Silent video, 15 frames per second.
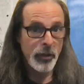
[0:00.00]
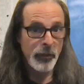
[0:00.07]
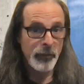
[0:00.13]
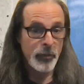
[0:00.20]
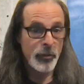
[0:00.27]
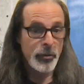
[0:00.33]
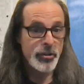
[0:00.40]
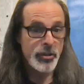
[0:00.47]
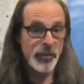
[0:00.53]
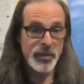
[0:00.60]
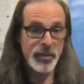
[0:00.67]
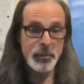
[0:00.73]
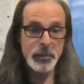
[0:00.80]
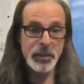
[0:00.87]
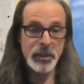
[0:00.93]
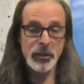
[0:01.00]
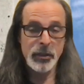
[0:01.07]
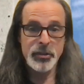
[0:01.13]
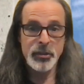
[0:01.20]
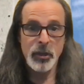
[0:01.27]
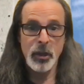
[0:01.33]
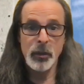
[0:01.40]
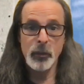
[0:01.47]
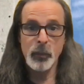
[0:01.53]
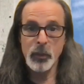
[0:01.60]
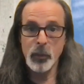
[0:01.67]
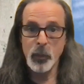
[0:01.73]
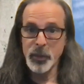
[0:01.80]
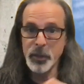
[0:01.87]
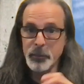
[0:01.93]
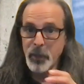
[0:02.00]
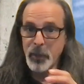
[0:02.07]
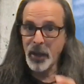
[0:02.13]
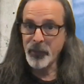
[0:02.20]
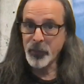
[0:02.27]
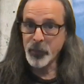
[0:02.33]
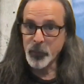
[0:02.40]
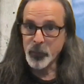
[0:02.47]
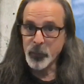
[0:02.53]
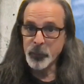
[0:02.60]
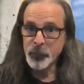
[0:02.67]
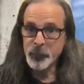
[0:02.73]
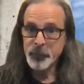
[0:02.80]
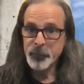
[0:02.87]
a version of this particular song recorded by The Who.